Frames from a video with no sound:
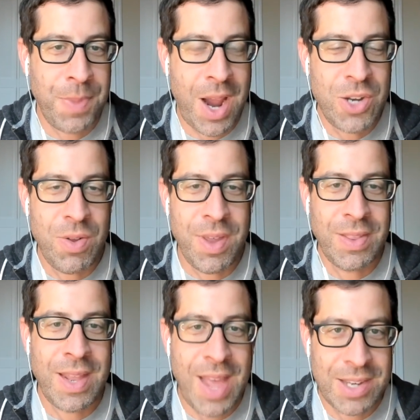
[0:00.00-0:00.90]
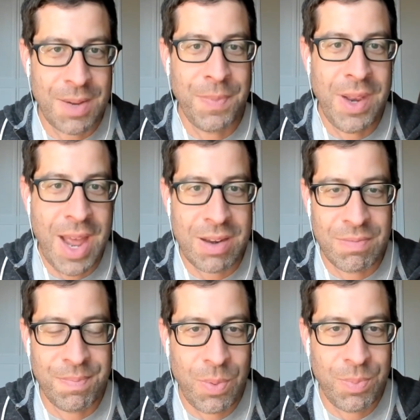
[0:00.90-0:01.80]
I do think that that's something that
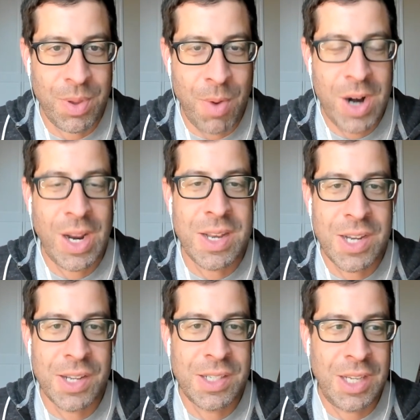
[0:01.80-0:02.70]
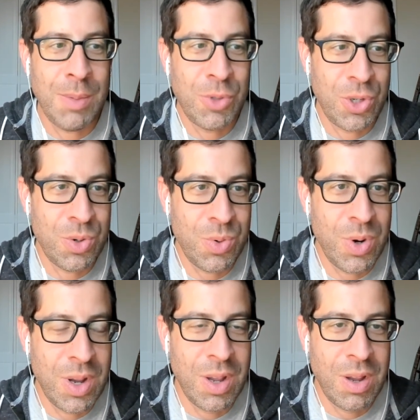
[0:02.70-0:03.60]
the market does seem to you
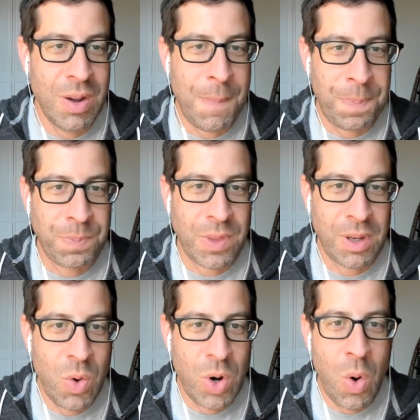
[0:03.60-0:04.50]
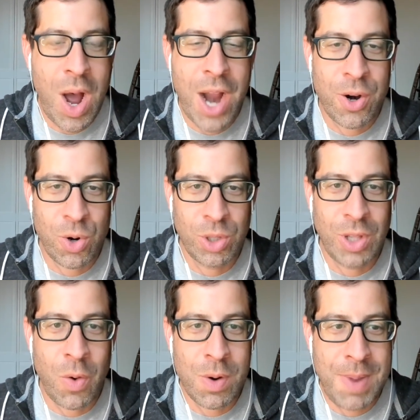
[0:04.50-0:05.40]
know, go higher or
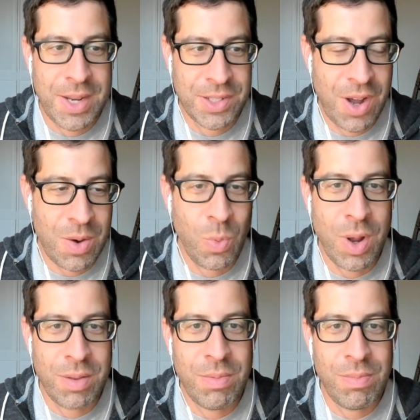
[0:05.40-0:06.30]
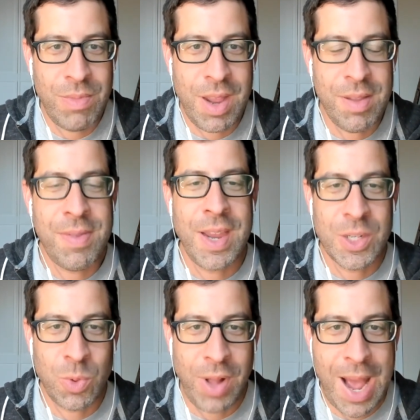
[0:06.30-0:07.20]
lower based on what it
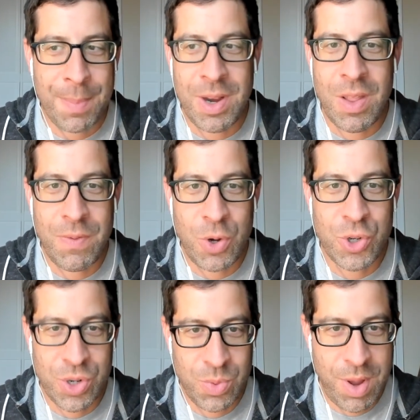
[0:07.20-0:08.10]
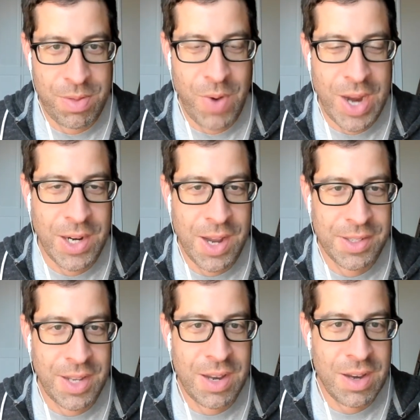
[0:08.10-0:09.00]
thinks will happen in the future with rate
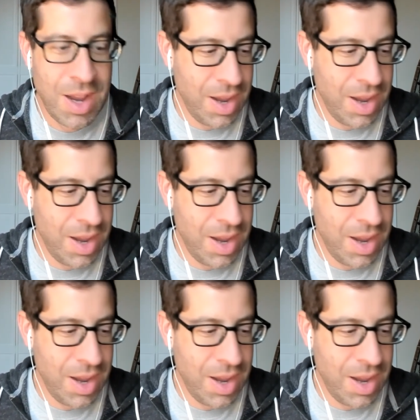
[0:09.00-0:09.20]
cuts, and